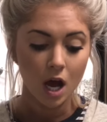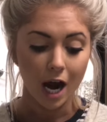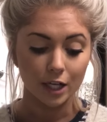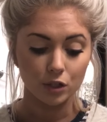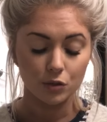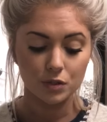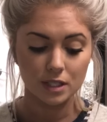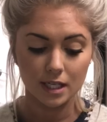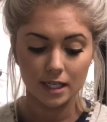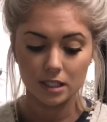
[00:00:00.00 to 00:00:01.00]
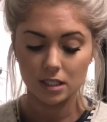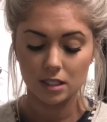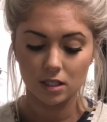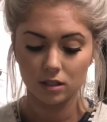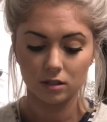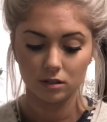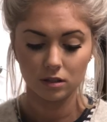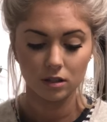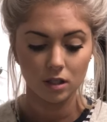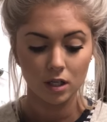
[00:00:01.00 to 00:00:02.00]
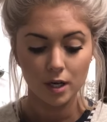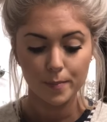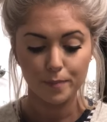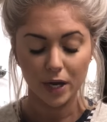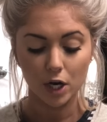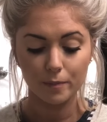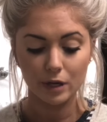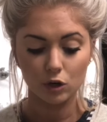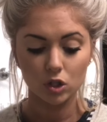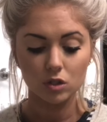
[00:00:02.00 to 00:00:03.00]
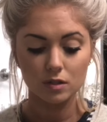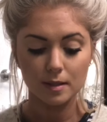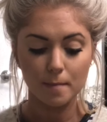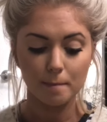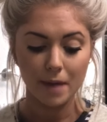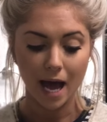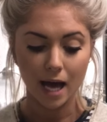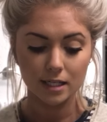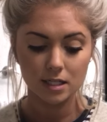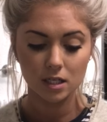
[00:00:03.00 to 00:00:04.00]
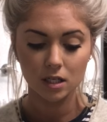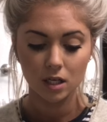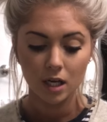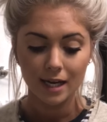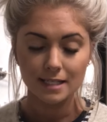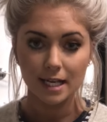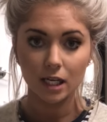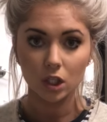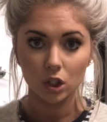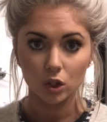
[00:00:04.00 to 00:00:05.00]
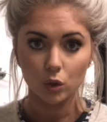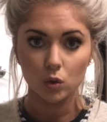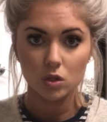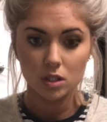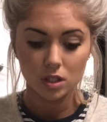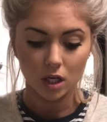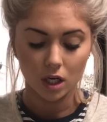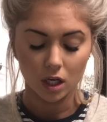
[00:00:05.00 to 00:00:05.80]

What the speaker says: I use this Bare Minerals matte It's like a loose,